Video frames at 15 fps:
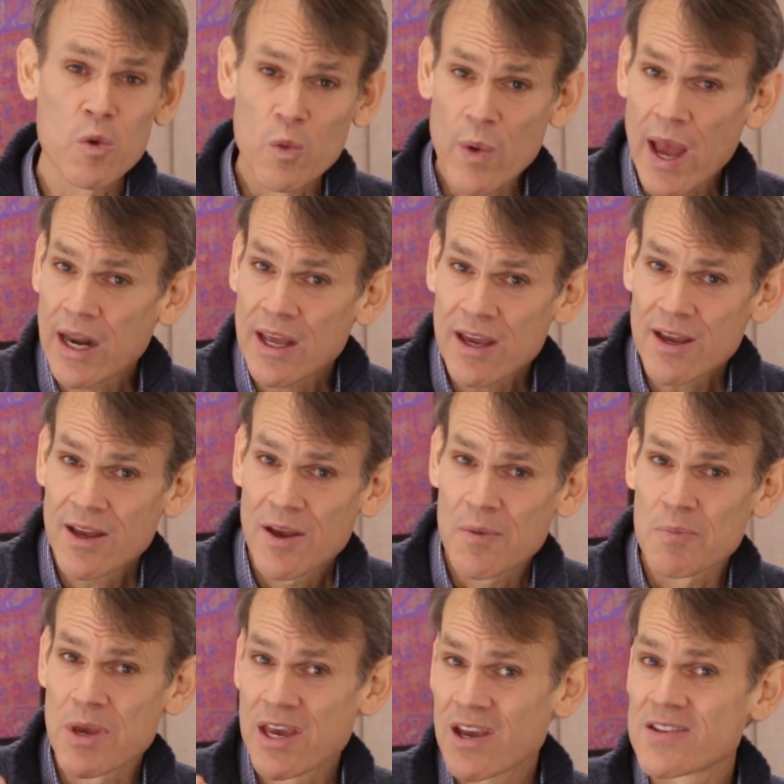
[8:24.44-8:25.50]
Ready
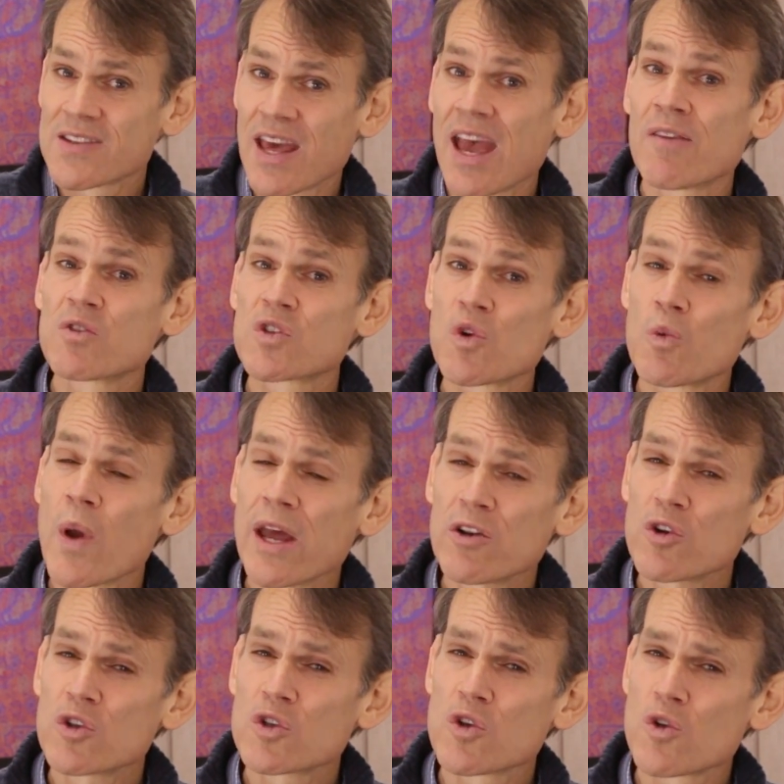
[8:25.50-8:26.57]
because they have
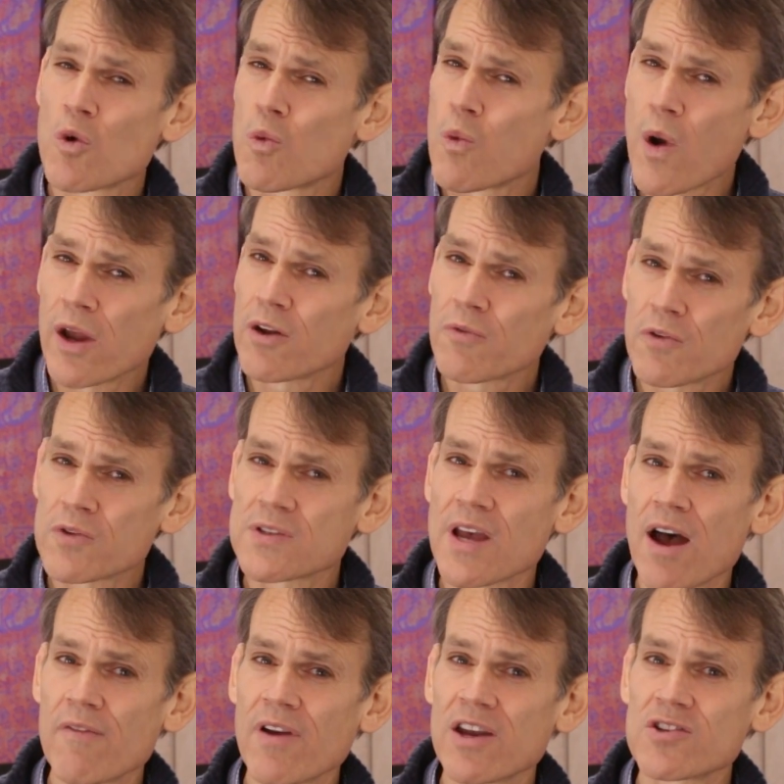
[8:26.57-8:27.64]
surrendered to the wonderful
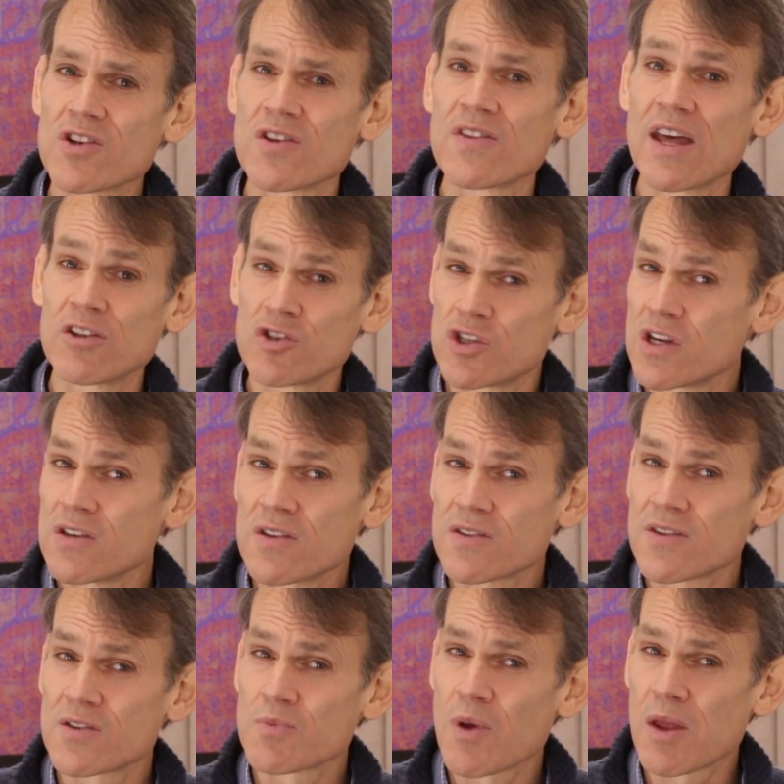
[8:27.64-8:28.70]
salvation that
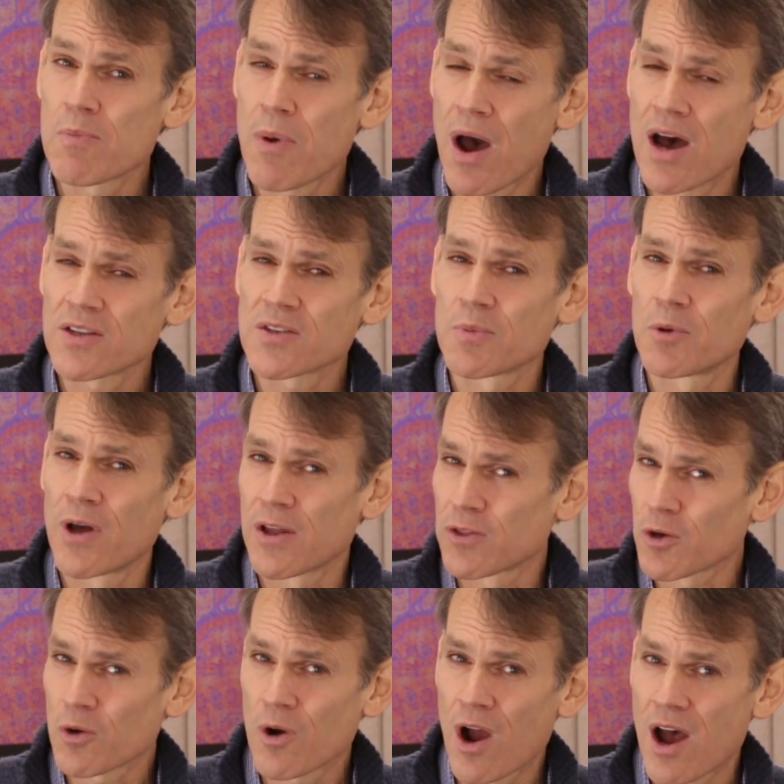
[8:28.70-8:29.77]
Jesus has made possible at
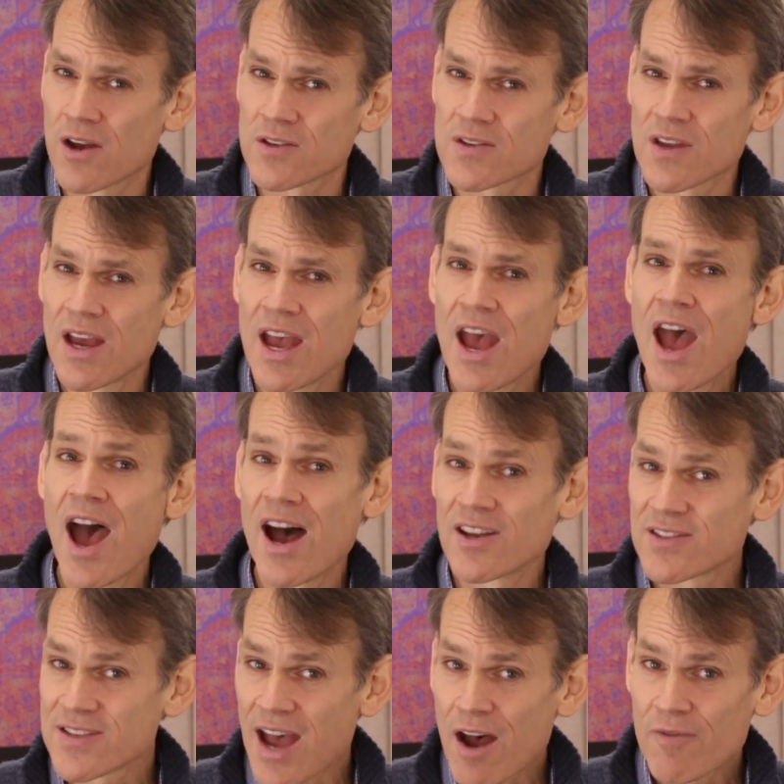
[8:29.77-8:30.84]
the cross,
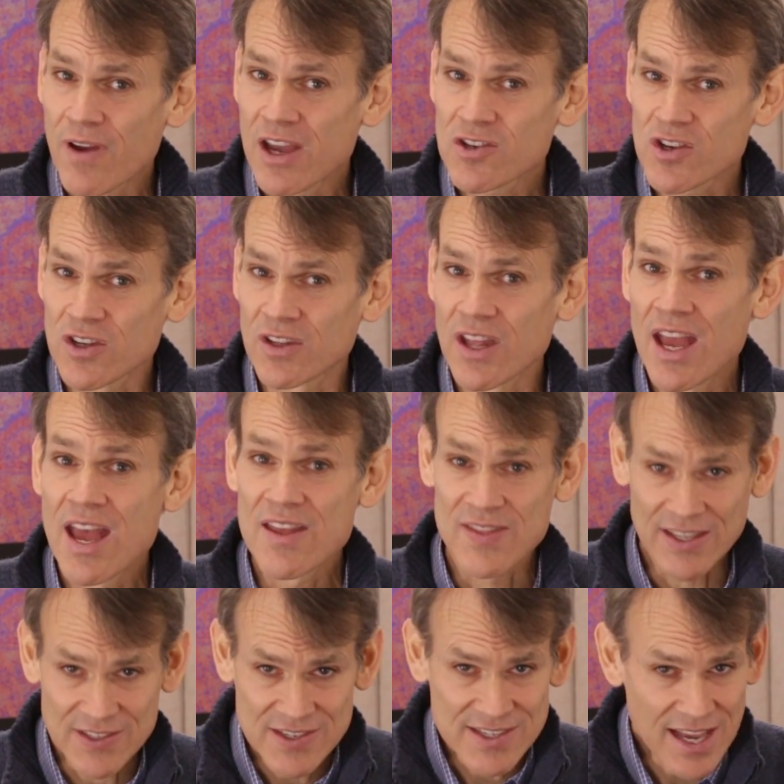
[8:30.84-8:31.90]
a salvation
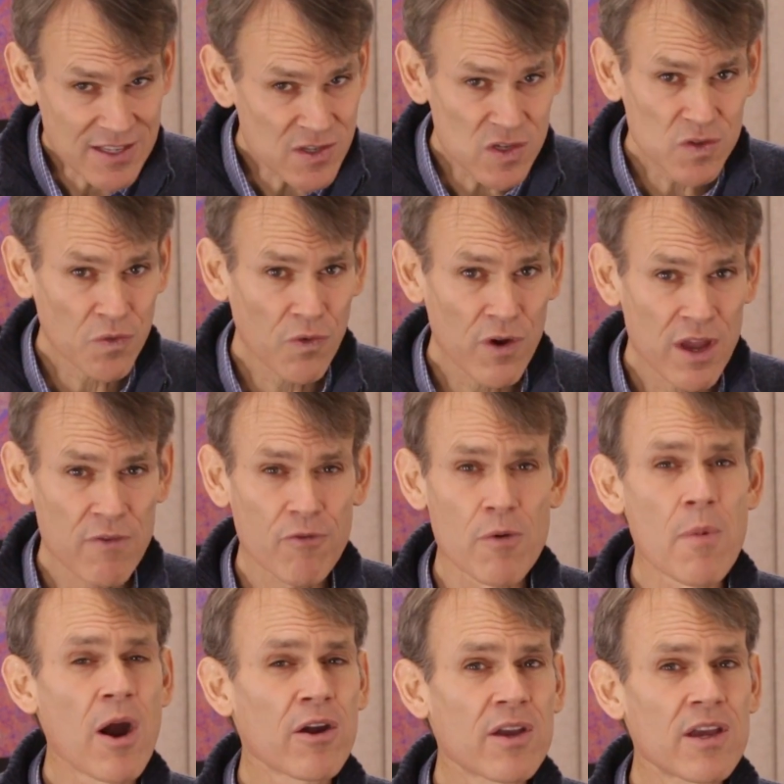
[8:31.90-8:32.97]
that sets us free
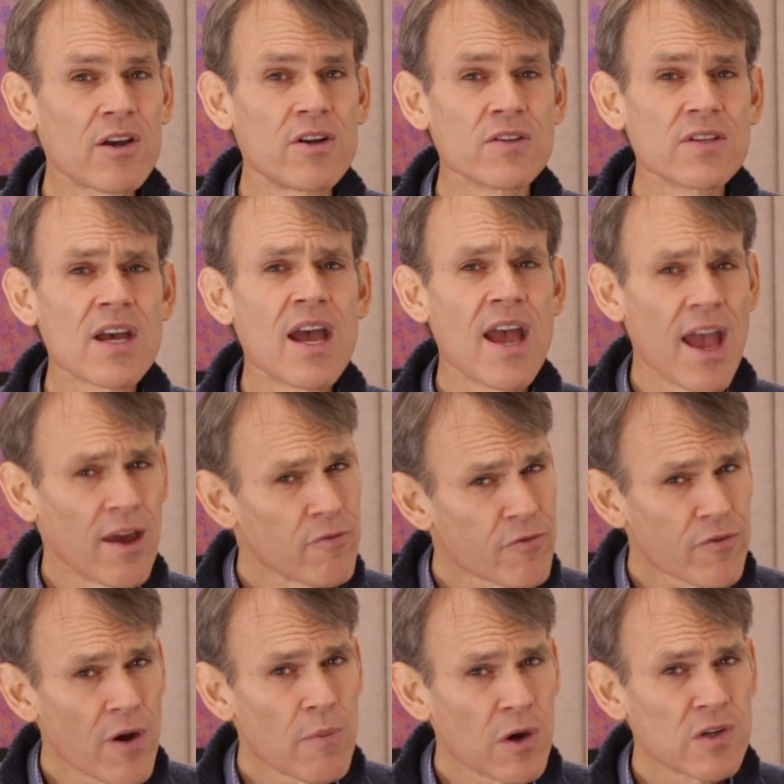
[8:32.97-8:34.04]
from our guilt and
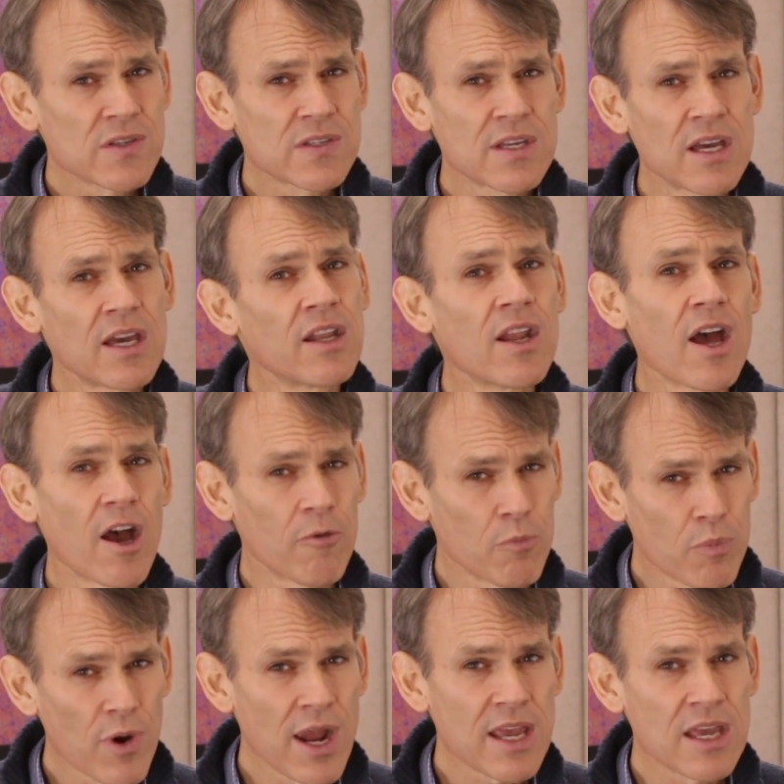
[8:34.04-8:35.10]
from our sin of
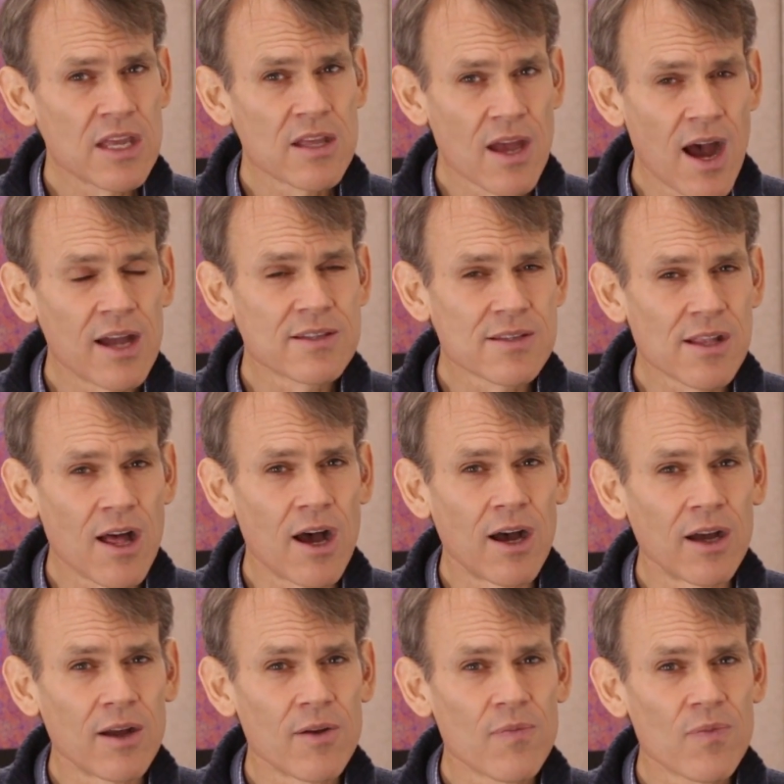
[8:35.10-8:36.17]
breaking God's law.